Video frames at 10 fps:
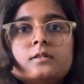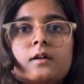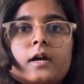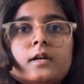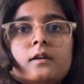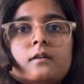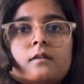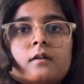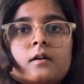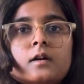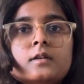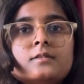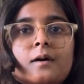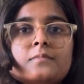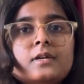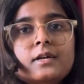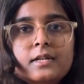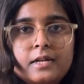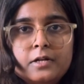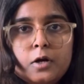write something
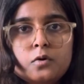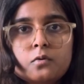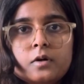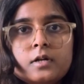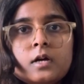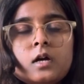related to it.